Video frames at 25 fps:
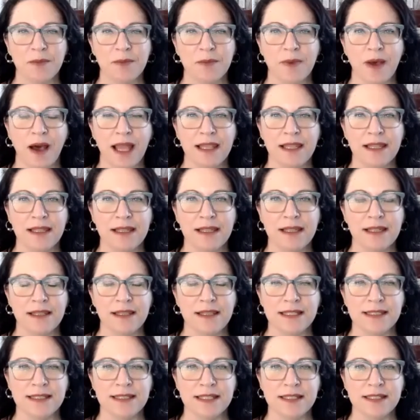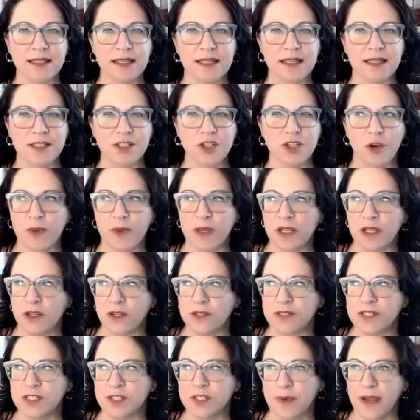I this is a topic
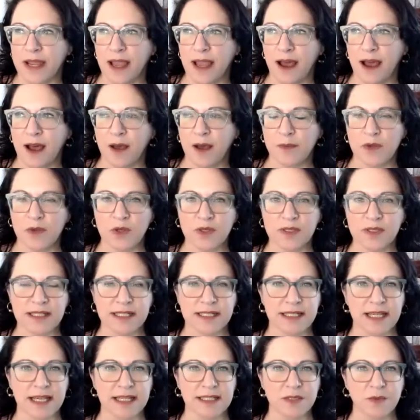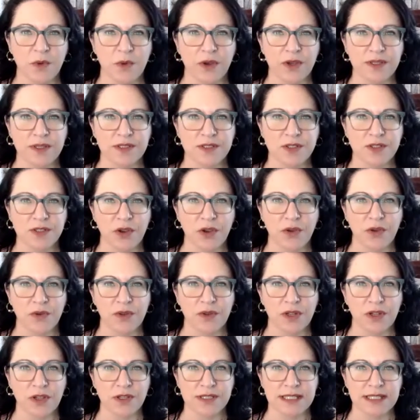close to my heart because it does work so
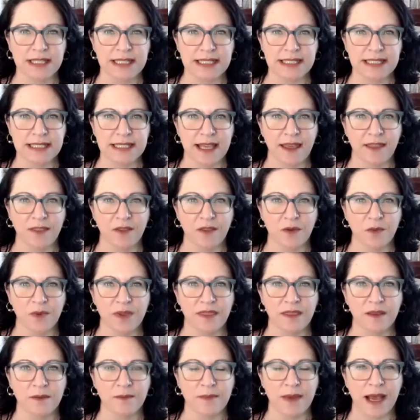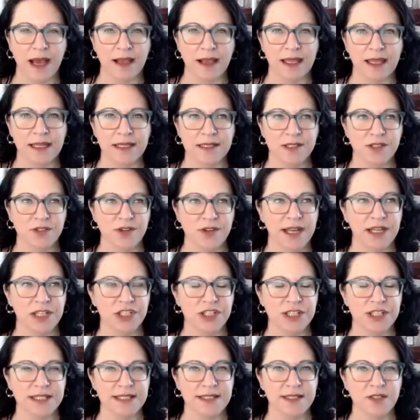closely together with the marketing
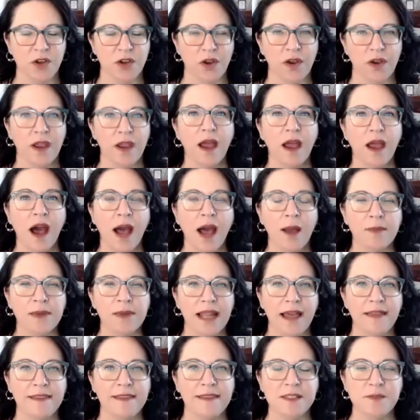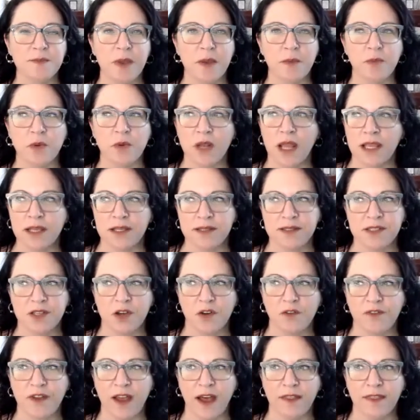strategy. So I'm glad there's people like
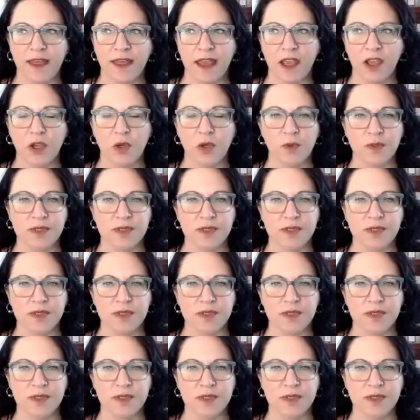yourself out there who are